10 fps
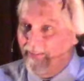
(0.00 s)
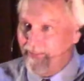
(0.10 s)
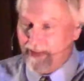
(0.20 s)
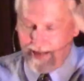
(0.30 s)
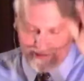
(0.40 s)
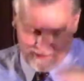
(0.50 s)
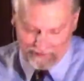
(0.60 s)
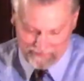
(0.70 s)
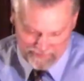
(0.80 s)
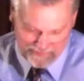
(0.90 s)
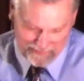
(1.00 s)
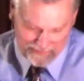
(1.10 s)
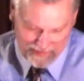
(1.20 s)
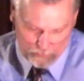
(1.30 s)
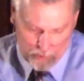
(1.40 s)
Yes.
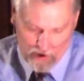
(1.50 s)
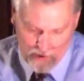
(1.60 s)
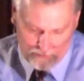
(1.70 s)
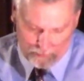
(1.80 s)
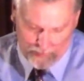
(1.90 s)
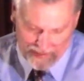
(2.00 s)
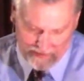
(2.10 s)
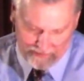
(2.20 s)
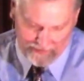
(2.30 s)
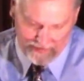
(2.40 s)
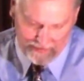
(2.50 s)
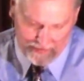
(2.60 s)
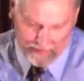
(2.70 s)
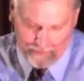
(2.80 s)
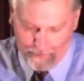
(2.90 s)
Wonderful place to
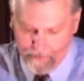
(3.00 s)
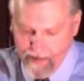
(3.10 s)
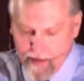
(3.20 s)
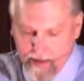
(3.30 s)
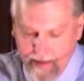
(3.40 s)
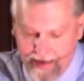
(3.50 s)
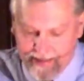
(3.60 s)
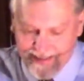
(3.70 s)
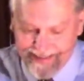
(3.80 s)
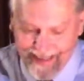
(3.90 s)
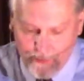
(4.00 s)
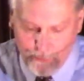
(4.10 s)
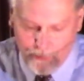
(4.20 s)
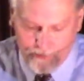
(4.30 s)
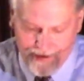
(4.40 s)
visit. It's a
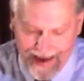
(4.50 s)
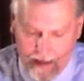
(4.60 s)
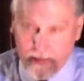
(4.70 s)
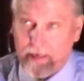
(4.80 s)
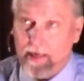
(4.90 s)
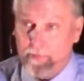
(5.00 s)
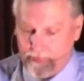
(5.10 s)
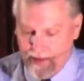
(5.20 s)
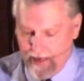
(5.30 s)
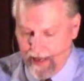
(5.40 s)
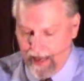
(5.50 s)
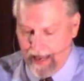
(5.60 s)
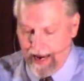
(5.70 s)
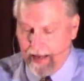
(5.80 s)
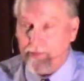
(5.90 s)
central valley,
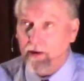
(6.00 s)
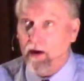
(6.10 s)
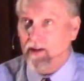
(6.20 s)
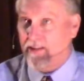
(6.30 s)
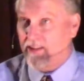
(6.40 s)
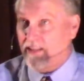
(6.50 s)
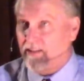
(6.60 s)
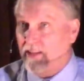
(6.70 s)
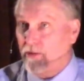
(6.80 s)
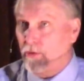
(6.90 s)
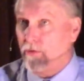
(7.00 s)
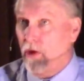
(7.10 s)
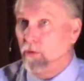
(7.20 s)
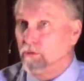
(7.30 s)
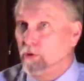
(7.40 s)
and there are 62
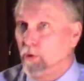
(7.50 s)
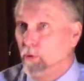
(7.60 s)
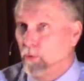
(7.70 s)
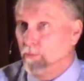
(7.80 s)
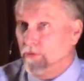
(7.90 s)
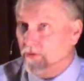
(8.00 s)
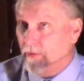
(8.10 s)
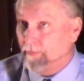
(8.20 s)
known tombs,